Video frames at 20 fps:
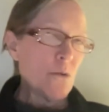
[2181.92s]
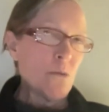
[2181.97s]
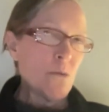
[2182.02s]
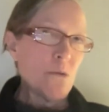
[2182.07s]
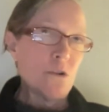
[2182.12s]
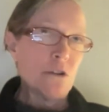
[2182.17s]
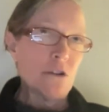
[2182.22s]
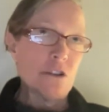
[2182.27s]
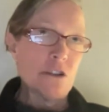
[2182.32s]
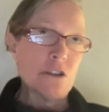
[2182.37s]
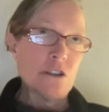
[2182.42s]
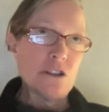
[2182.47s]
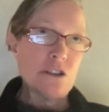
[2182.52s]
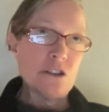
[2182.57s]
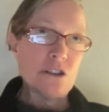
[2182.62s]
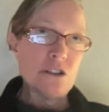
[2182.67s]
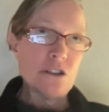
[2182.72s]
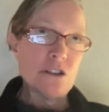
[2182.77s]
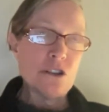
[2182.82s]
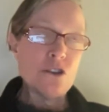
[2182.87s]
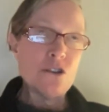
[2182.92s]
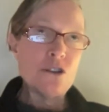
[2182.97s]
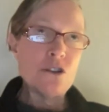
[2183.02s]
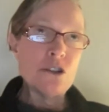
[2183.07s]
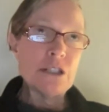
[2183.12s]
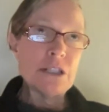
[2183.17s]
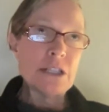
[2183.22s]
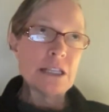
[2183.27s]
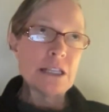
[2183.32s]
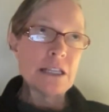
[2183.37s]
was
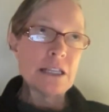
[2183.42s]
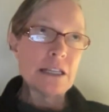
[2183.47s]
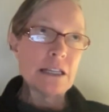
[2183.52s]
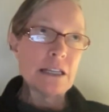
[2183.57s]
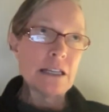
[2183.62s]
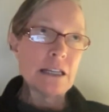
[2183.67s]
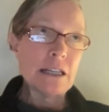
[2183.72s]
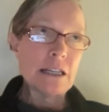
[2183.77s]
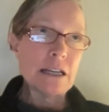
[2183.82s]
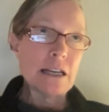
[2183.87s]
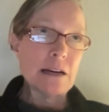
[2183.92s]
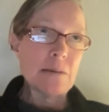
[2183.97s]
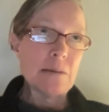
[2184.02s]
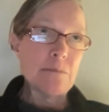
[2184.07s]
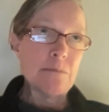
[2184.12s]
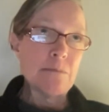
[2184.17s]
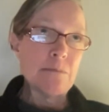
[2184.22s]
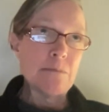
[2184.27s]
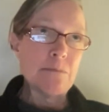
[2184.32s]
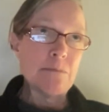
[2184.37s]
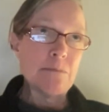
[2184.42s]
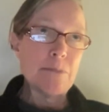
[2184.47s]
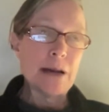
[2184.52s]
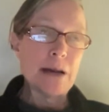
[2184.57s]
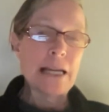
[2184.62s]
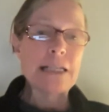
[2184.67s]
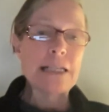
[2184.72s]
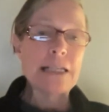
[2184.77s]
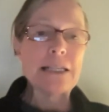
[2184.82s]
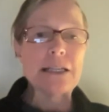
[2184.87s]
using
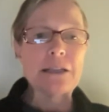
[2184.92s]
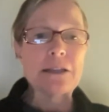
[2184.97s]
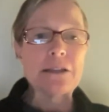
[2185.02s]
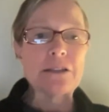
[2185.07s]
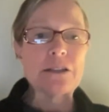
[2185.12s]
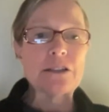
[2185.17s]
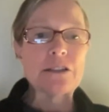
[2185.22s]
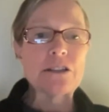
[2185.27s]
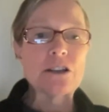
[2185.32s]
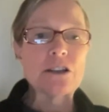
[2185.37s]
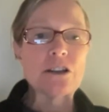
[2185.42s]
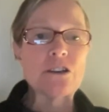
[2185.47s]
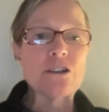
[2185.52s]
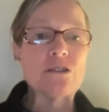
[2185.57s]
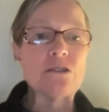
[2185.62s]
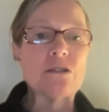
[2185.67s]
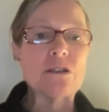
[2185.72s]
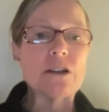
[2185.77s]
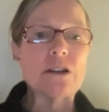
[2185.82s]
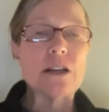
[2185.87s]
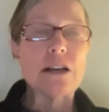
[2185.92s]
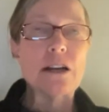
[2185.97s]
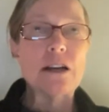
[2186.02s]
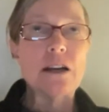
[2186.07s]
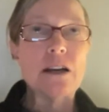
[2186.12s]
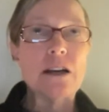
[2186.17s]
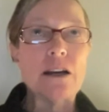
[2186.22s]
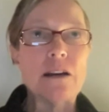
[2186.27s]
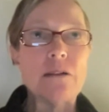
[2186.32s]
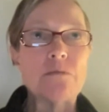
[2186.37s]
paintings. So
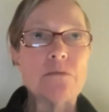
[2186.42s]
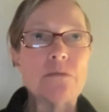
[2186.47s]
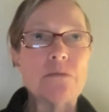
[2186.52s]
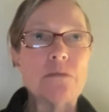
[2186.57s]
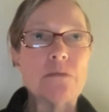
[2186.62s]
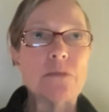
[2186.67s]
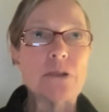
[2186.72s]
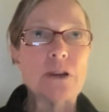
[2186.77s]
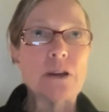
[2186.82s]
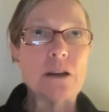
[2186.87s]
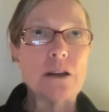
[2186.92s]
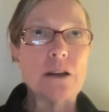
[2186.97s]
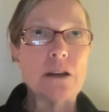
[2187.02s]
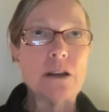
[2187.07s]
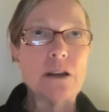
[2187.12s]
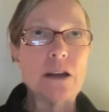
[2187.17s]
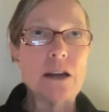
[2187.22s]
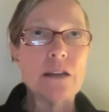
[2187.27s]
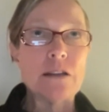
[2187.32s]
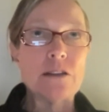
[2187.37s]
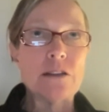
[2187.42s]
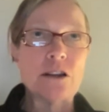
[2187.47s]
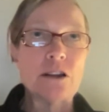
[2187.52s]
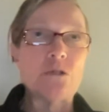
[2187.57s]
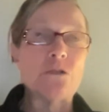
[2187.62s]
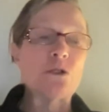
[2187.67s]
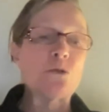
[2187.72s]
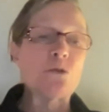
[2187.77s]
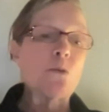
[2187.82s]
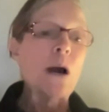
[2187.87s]

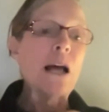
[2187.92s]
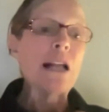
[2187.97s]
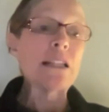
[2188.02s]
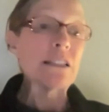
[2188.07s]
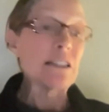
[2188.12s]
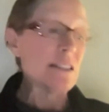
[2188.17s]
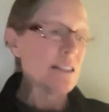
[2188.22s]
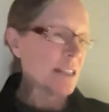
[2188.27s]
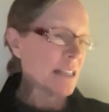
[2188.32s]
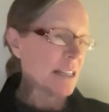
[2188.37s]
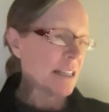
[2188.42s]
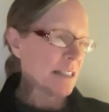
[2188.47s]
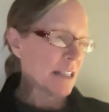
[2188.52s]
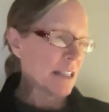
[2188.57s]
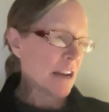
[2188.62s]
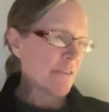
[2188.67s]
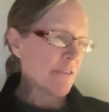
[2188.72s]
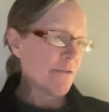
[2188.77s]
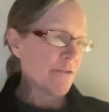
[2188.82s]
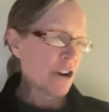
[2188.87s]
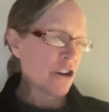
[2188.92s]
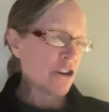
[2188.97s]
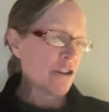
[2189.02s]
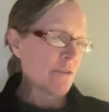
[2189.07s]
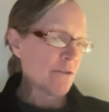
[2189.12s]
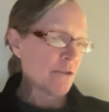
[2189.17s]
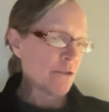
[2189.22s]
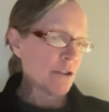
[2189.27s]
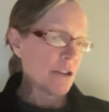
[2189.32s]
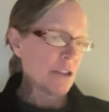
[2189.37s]
as well as things like
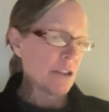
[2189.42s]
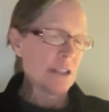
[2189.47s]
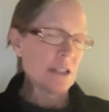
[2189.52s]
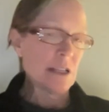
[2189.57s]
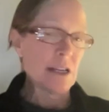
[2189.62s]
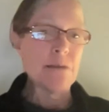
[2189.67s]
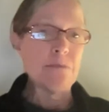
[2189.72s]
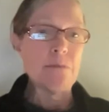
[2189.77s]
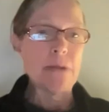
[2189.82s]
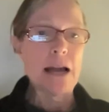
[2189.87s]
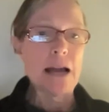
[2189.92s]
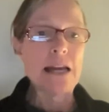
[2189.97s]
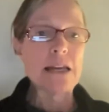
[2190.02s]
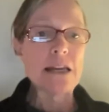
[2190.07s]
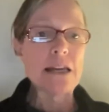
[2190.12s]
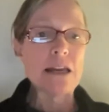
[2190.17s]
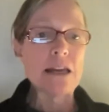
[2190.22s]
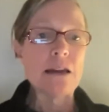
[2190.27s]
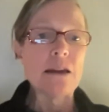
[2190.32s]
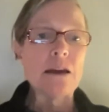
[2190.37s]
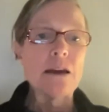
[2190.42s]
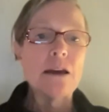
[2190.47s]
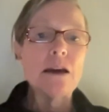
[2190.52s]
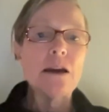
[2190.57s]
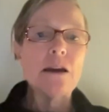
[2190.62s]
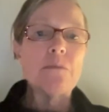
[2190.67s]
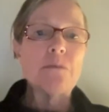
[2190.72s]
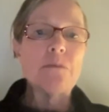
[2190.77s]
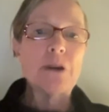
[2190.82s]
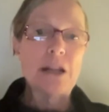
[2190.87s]
photo voice and making,
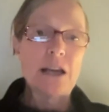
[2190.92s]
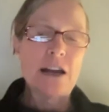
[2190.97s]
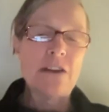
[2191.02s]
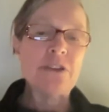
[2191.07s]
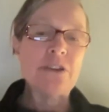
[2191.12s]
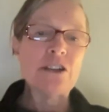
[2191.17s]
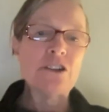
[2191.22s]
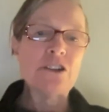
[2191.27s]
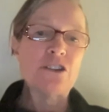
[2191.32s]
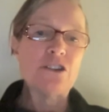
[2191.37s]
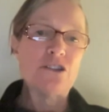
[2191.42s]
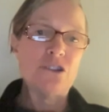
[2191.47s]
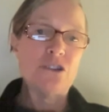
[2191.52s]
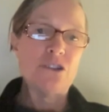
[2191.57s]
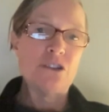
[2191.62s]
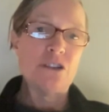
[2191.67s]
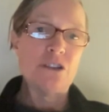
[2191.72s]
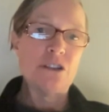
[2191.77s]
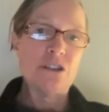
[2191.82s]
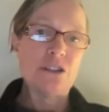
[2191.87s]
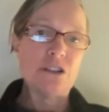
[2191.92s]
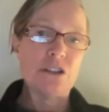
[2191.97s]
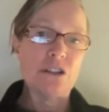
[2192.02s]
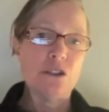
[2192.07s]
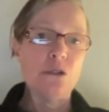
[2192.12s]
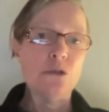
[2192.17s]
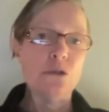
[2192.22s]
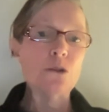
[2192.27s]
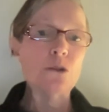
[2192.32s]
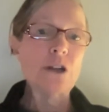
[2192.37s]
but having students
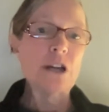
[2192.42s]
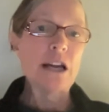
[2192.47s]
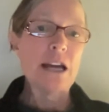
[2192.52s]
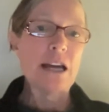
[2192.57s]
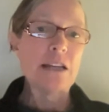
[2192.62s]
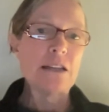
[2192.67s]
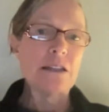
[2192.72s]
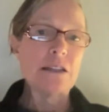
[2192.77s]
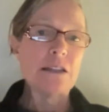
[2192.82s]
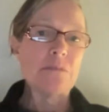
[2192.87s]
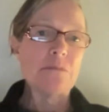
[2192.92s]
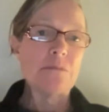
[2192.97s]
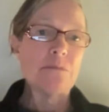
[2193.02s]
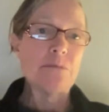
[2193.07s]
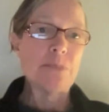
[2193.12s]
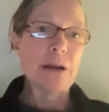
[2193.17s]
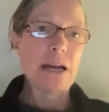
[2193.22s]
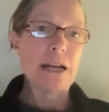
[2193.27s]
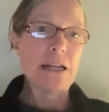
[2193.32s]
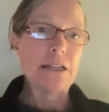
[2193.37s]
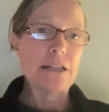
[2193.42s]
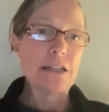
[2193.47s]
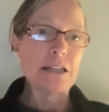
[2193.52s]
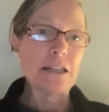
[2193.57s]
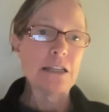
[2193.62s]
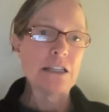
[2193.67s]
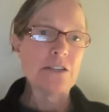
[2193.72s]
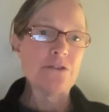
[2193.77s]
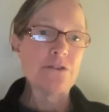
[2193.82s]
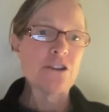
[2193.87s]
look at
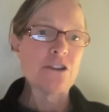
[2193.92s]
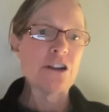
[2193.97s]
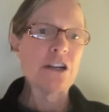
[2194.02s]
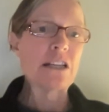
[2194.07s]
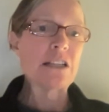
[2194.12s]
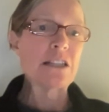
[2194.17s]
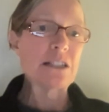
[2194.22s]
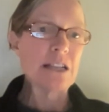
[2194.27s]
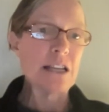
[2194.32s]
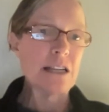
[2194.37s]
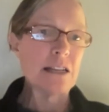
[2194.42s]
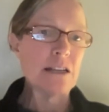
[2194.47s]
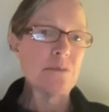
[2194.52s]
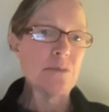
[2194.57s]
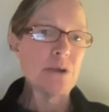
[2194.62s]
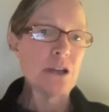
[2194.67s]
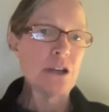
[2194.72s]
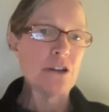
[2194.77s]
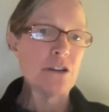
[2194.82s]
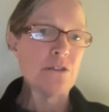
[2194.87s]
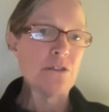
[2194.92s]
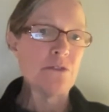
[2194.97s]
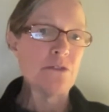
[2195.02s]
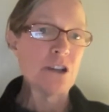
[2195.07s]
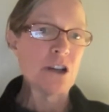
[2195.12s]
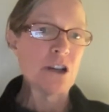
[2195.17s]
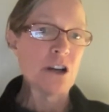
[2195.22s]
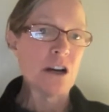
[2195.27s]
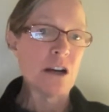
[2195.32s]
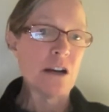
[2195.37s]
paintings for an extended period
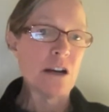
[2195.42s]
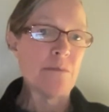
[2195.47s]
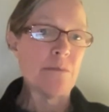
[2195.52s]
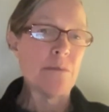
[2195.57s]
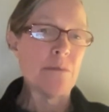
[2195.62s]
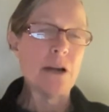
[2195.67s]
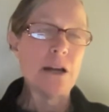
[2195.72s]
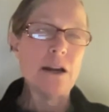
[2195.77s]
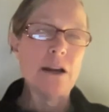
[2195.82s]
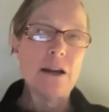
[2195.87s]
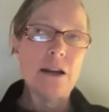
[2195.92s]
of time